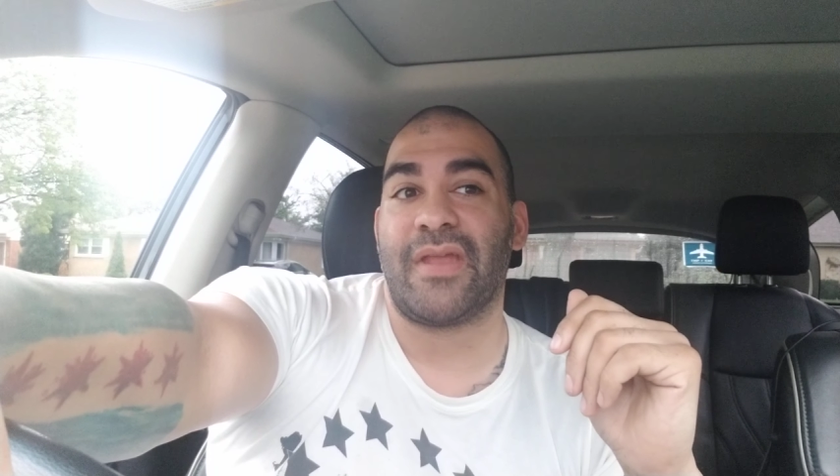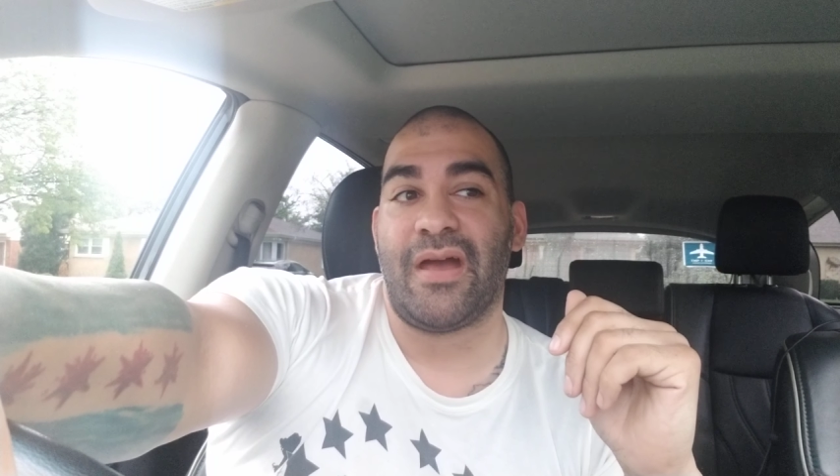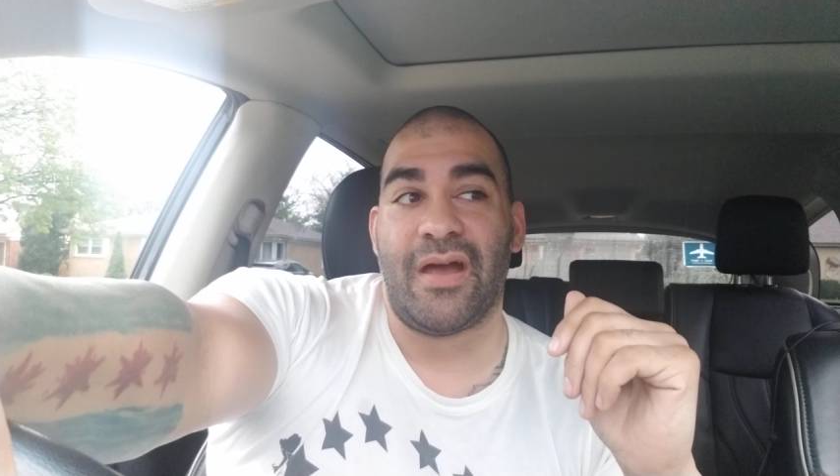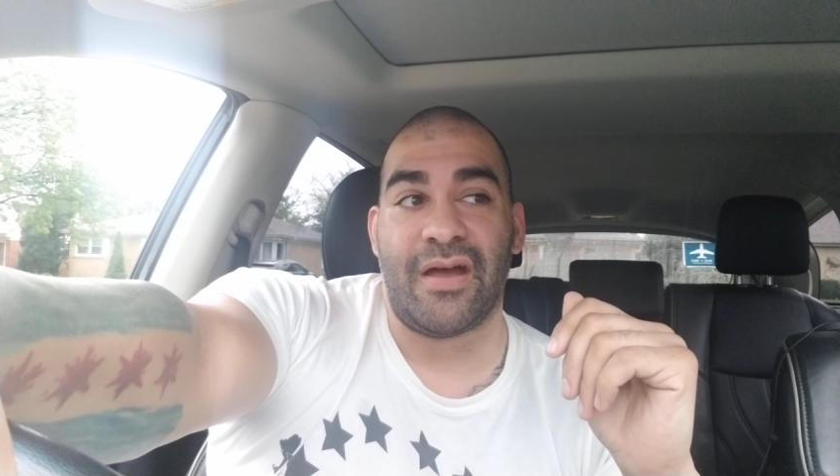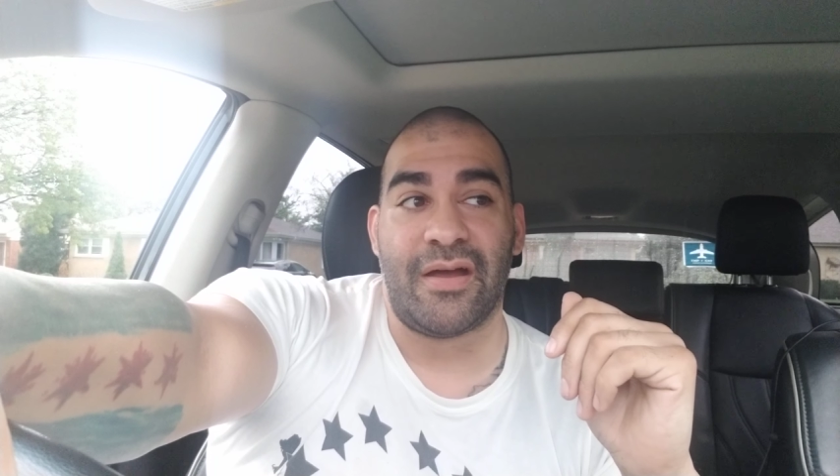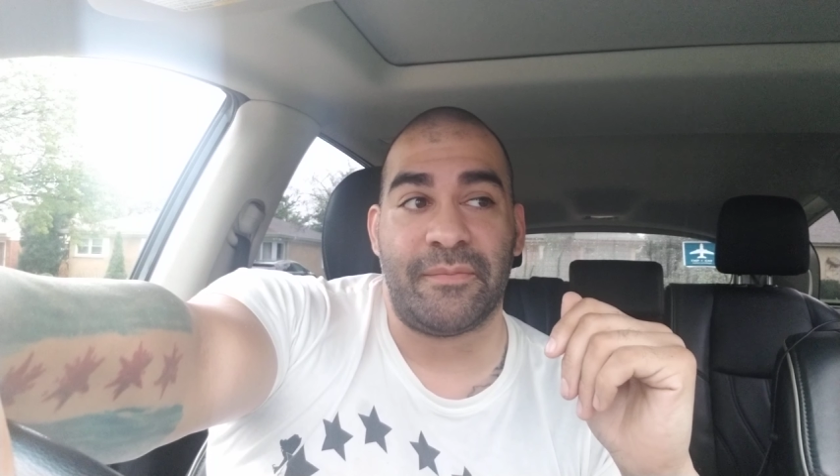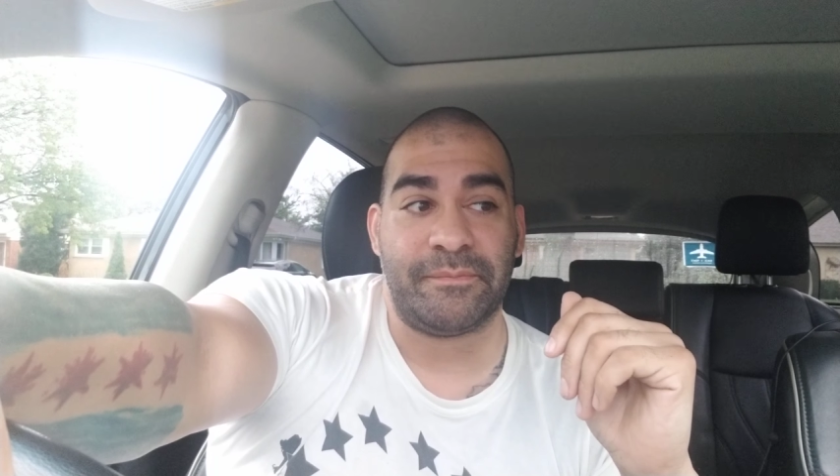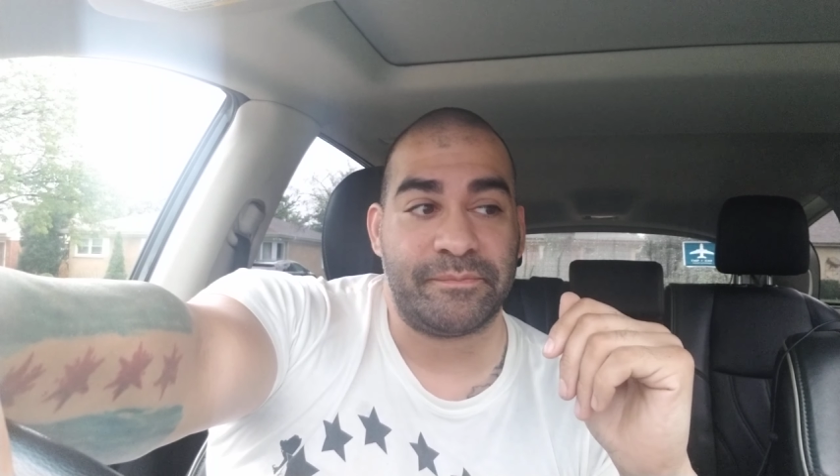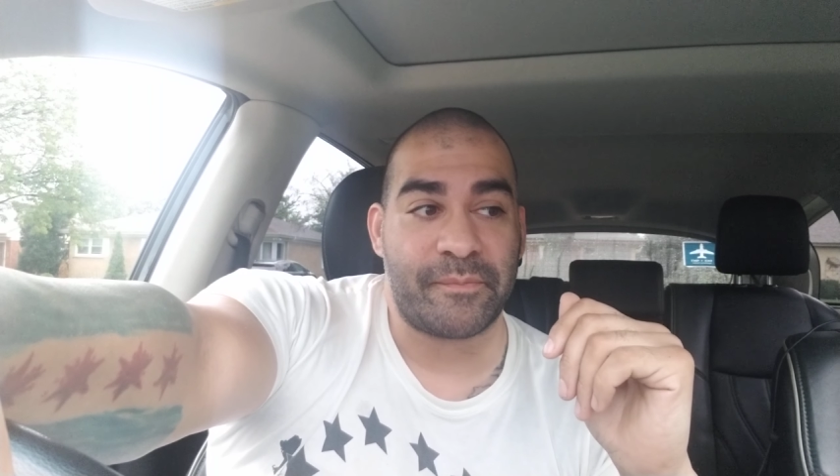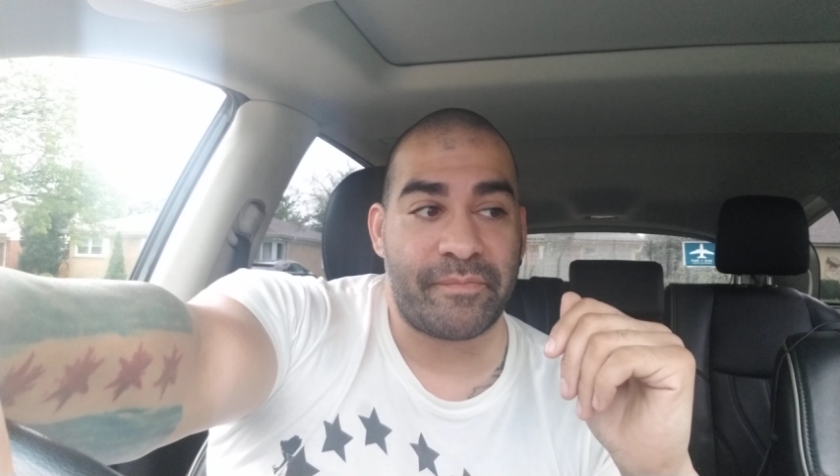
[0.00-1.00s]
Uh,
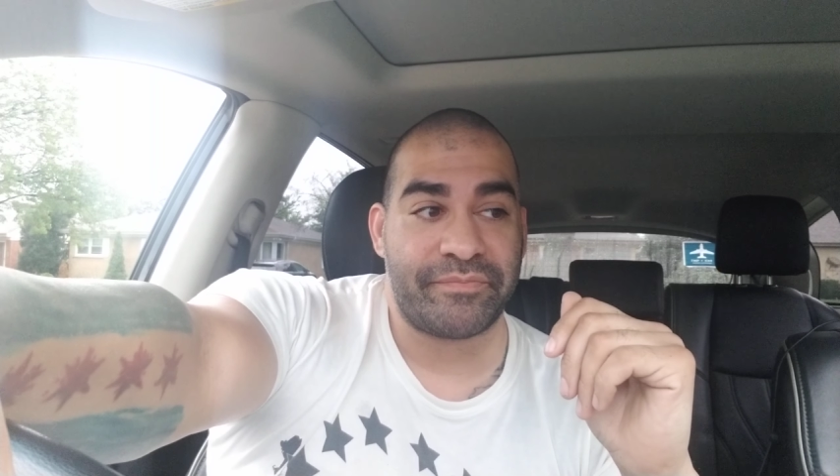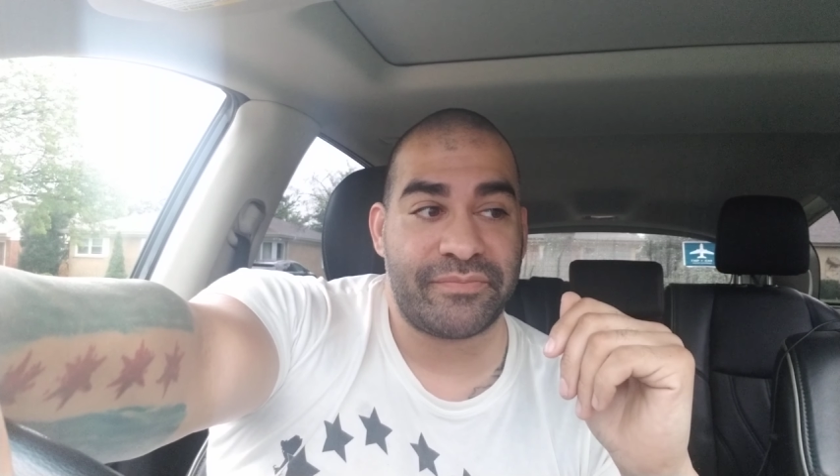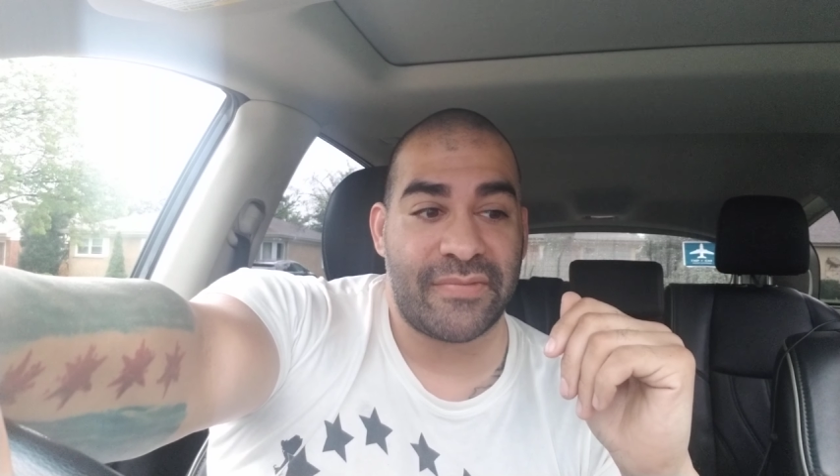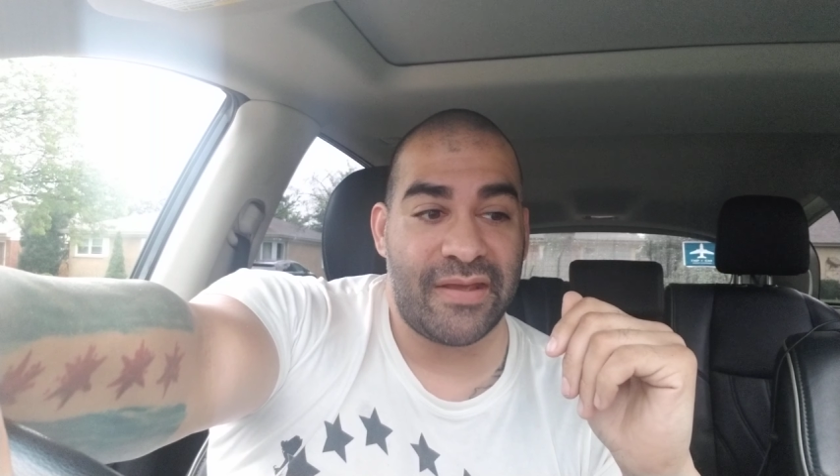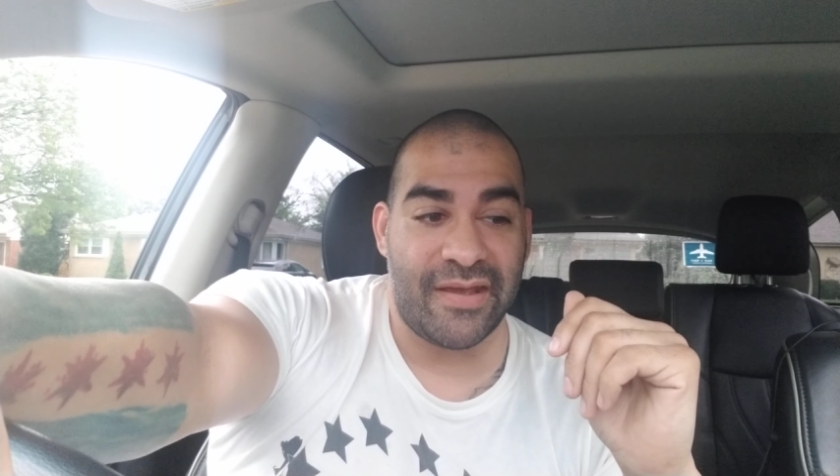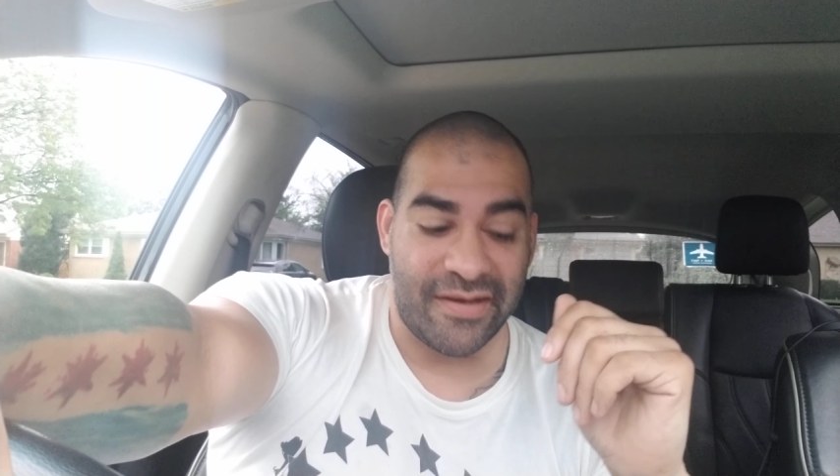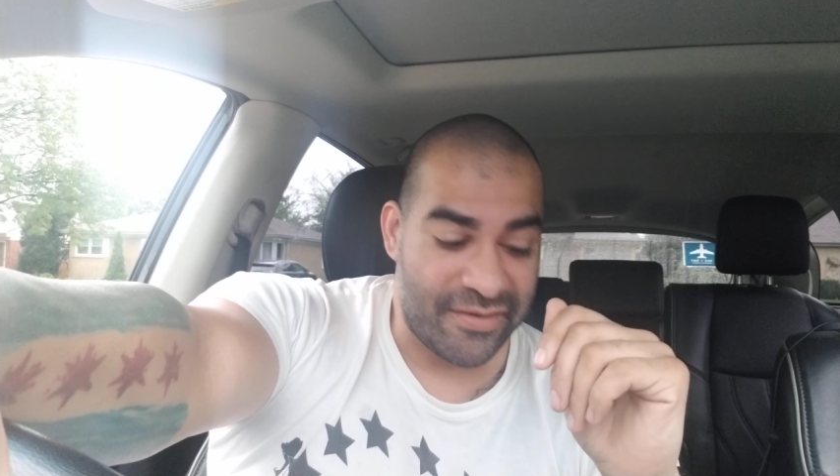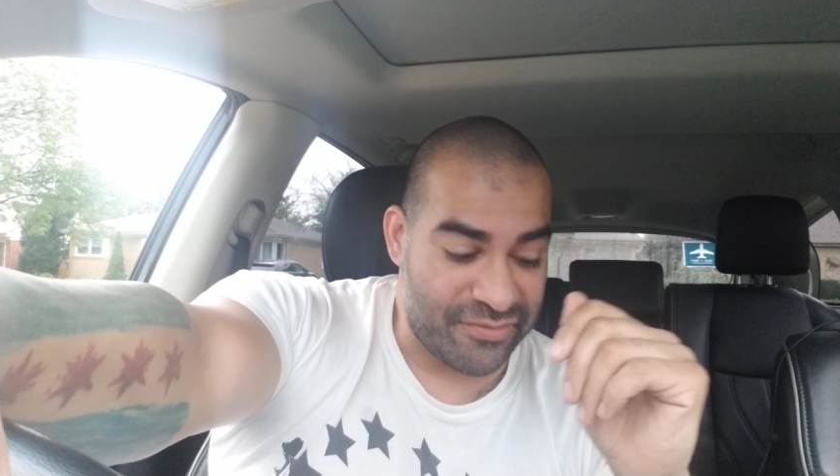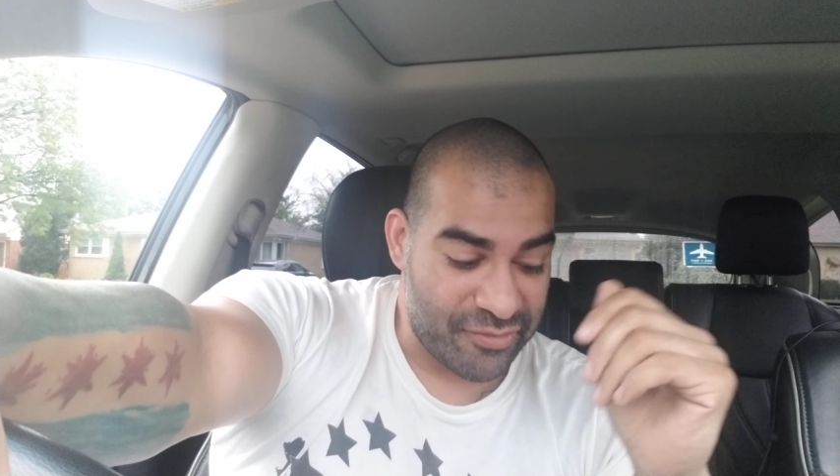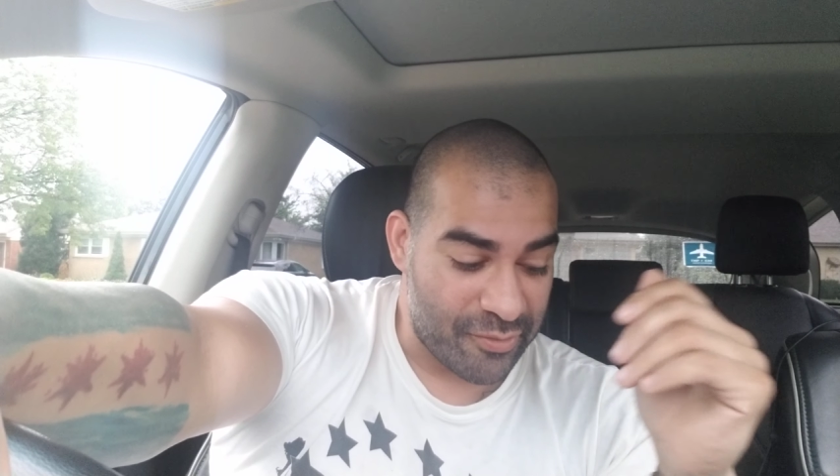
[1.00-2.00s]
and
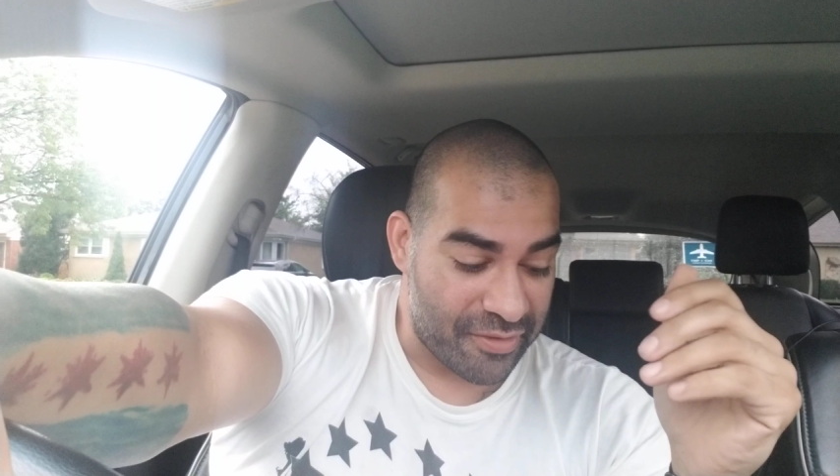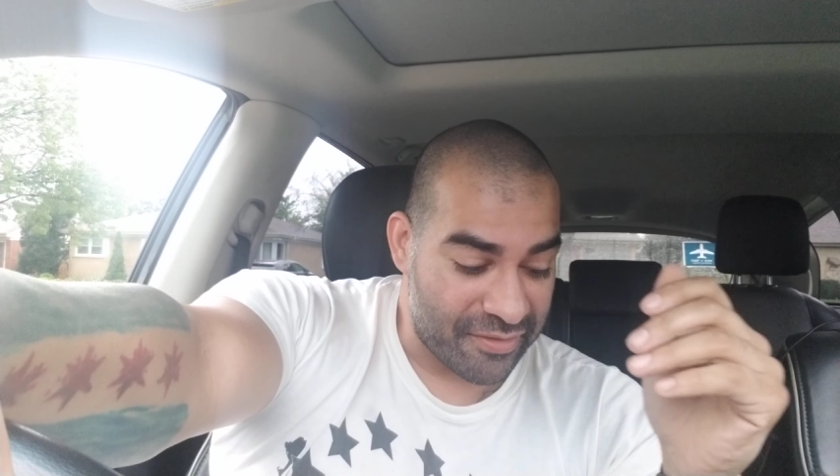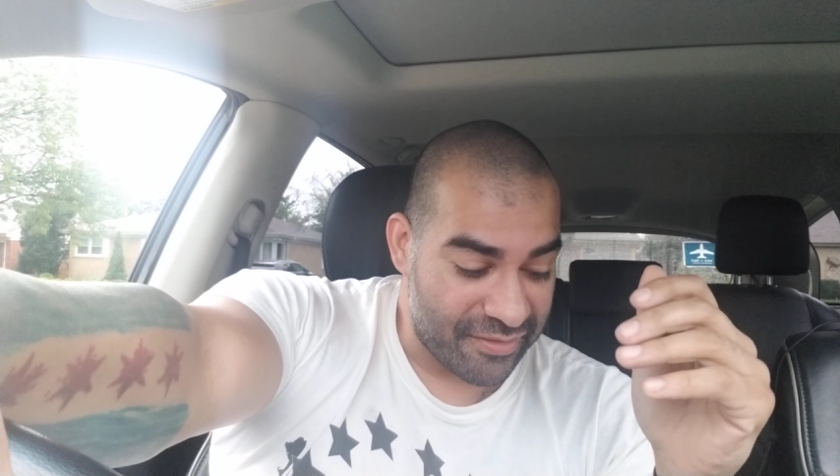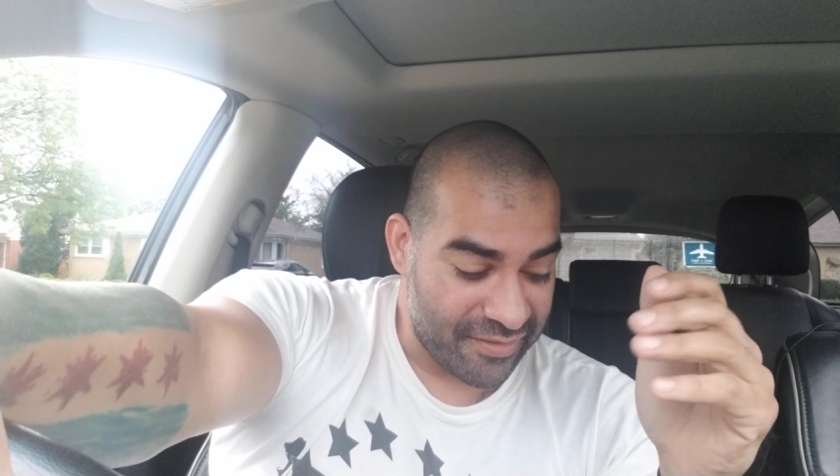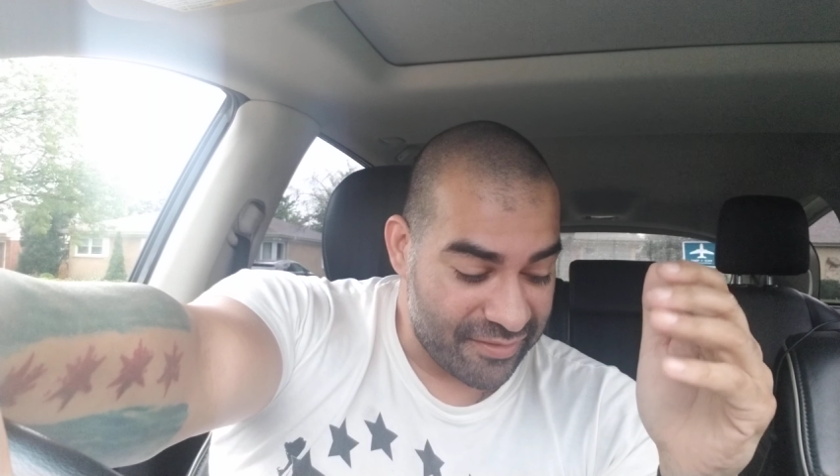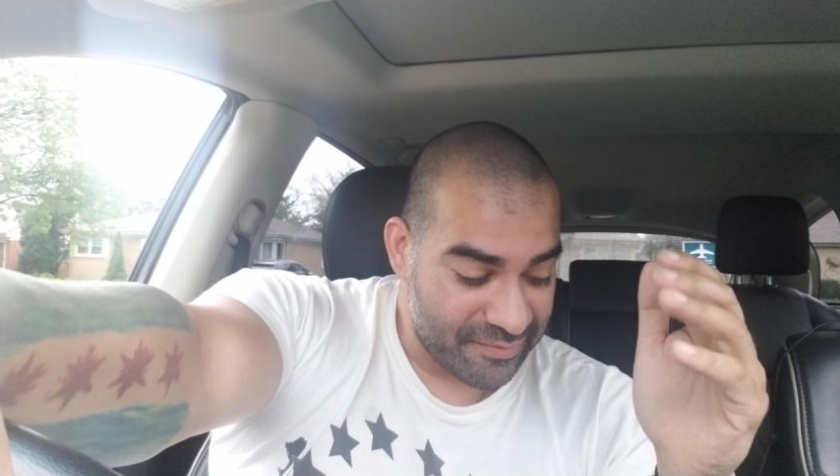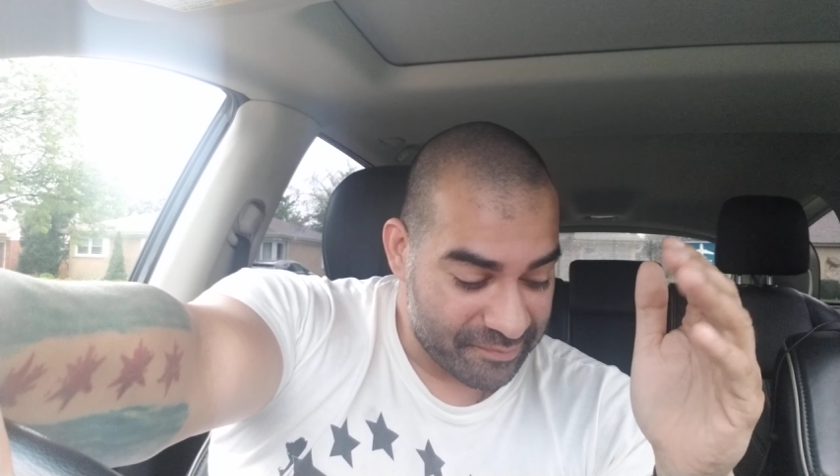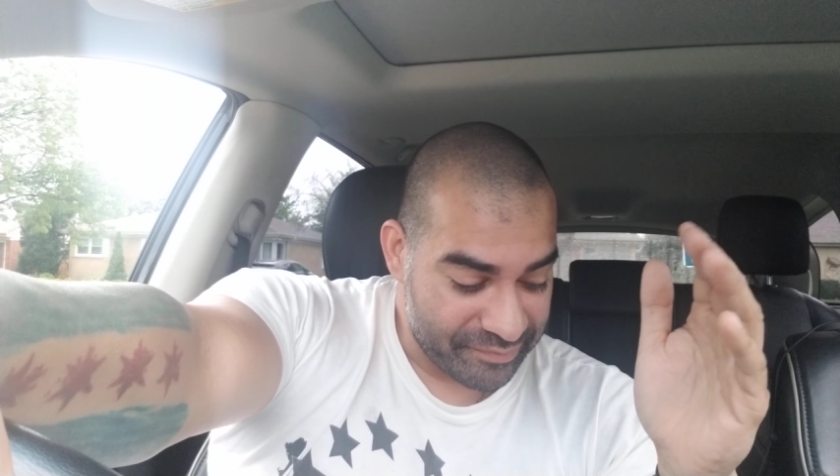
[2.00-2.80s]
I jokingly,